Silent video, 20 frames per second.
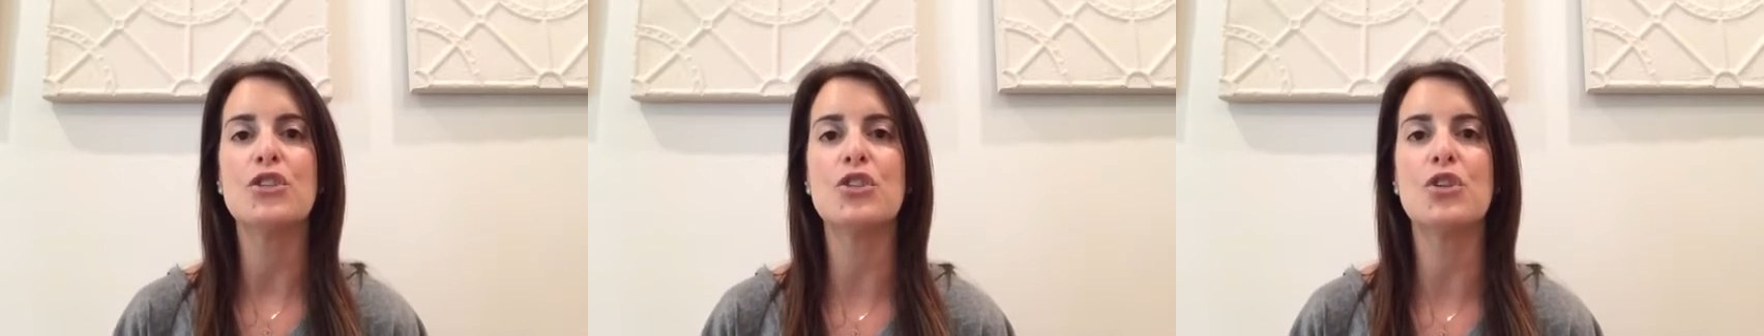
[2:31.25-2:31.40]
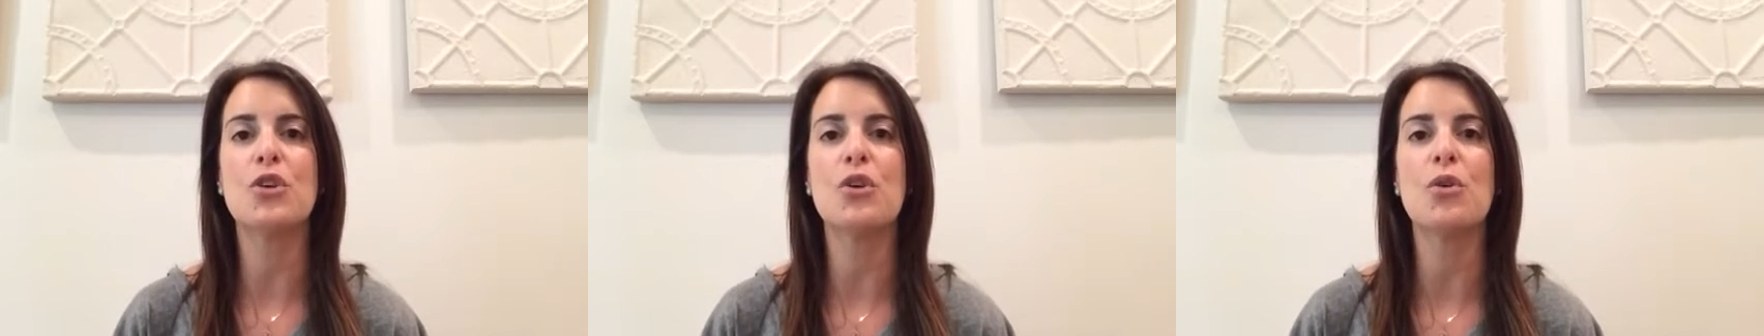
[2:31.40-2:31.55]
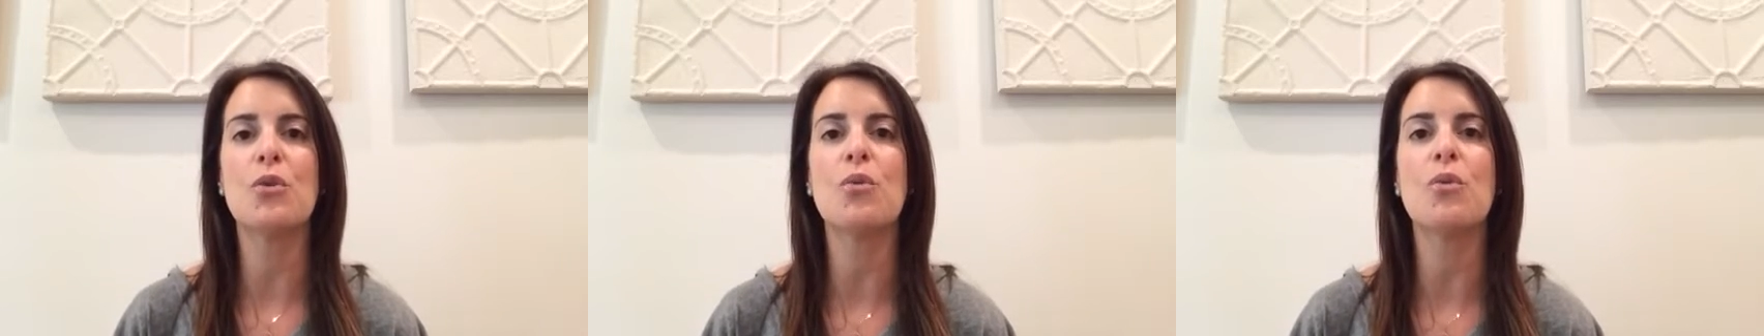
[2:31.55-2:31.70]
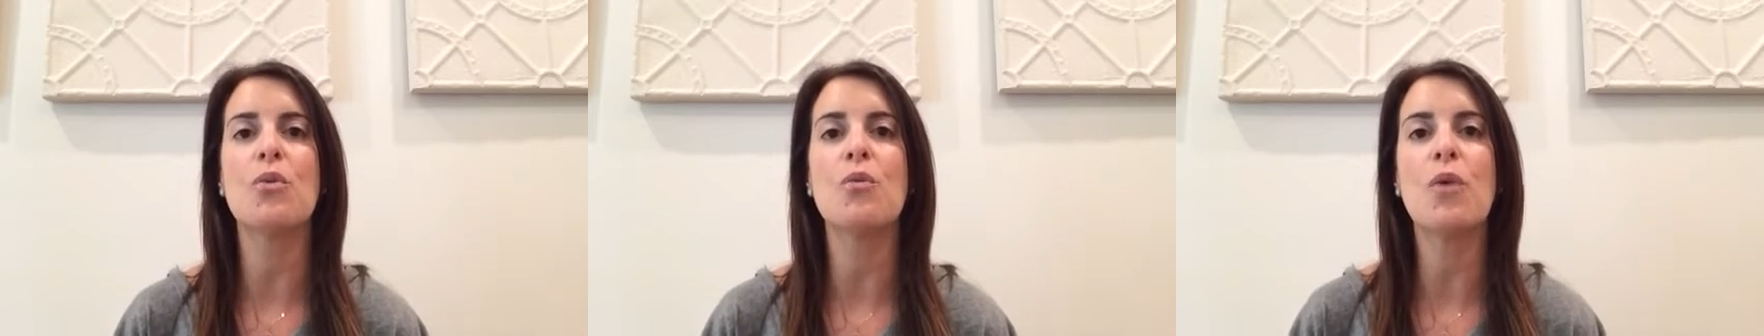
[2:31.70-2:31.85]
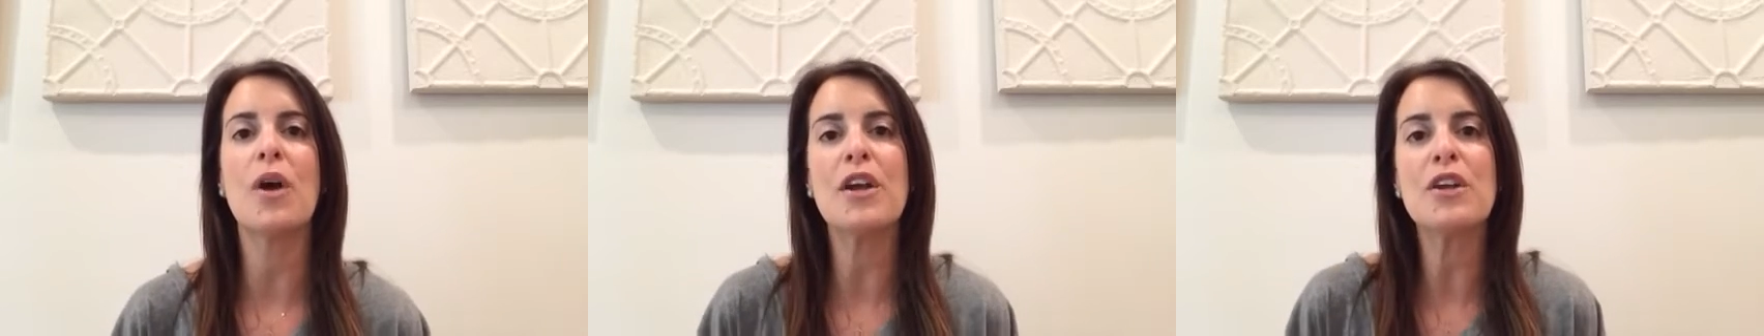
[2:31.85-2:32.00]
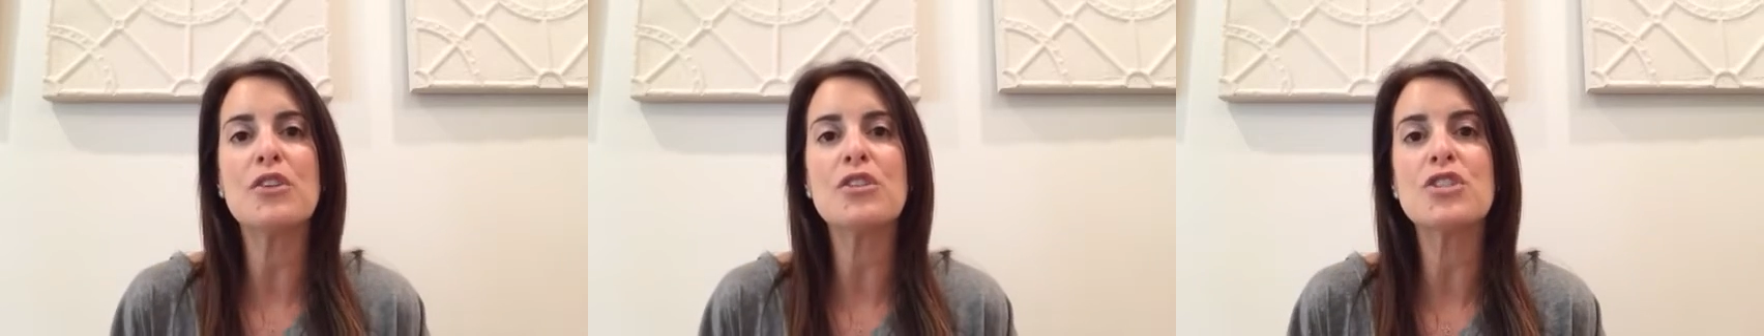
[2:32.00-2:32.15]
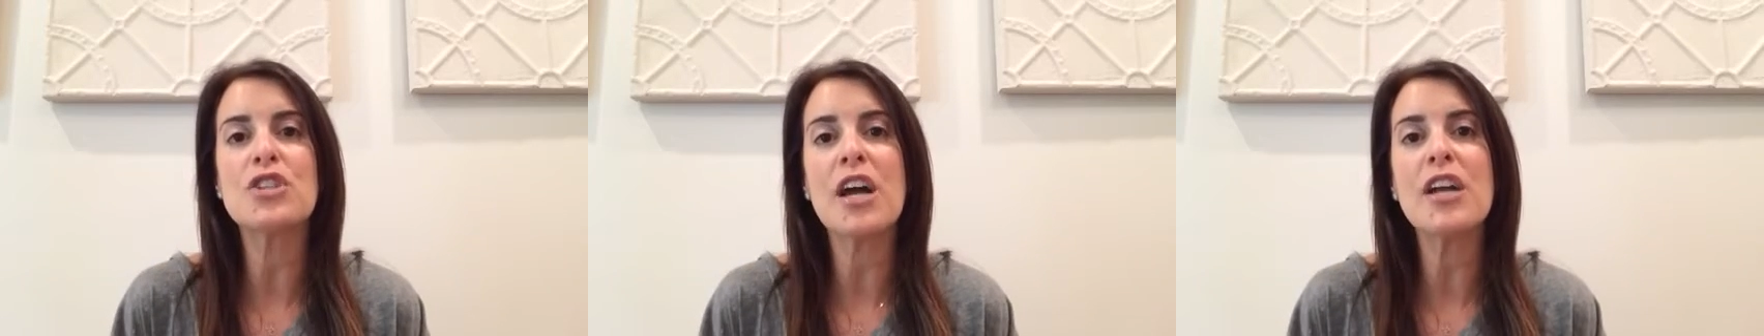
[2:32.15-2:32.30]
to what
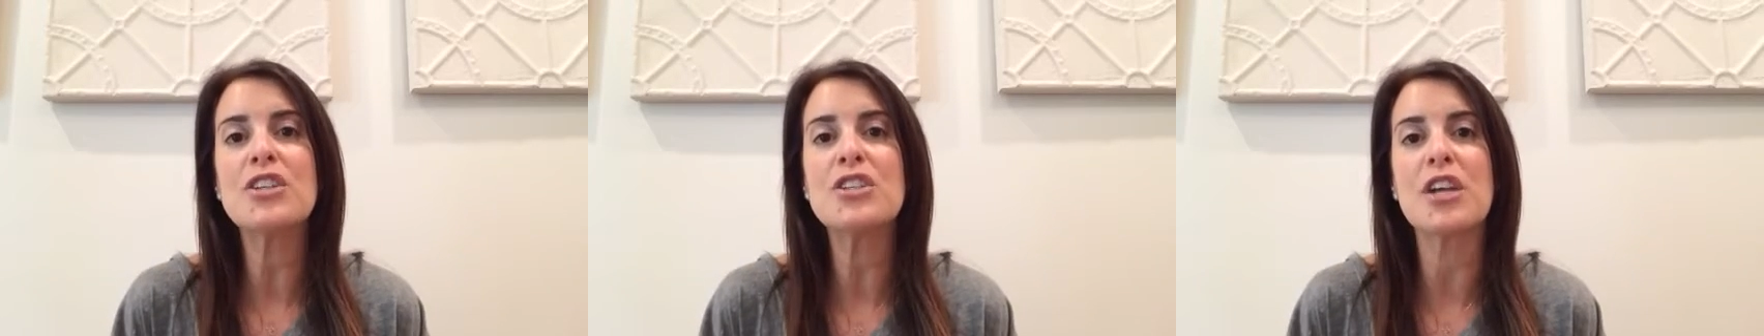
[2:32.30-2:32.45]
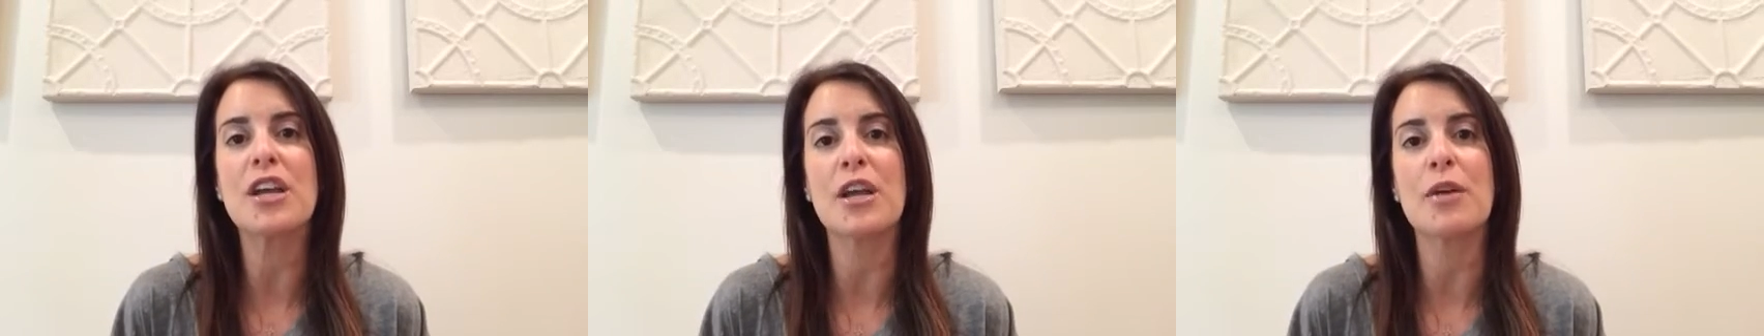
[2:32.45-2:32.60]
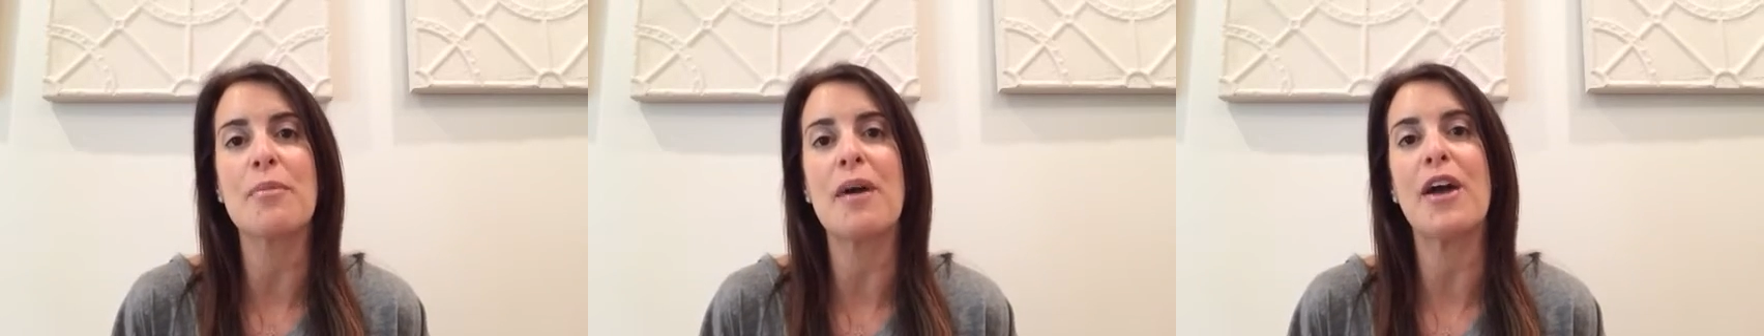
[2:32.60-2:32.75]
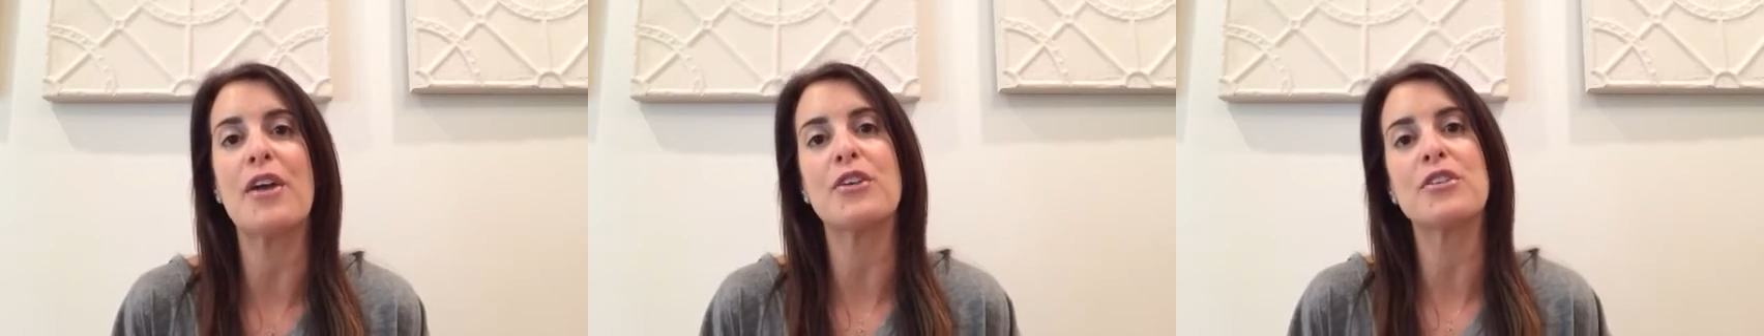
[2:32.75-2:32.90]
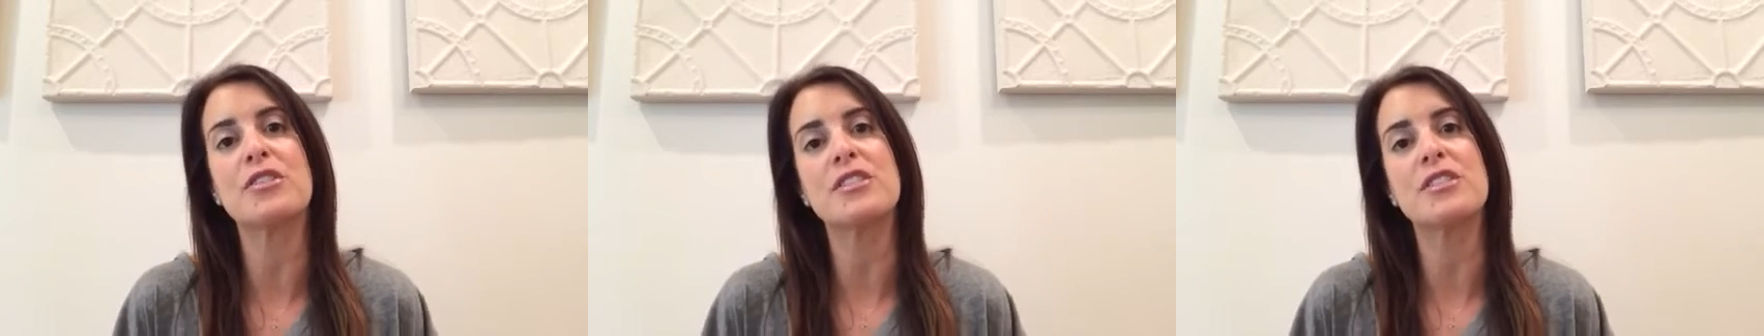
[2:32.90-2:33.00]
you're judging about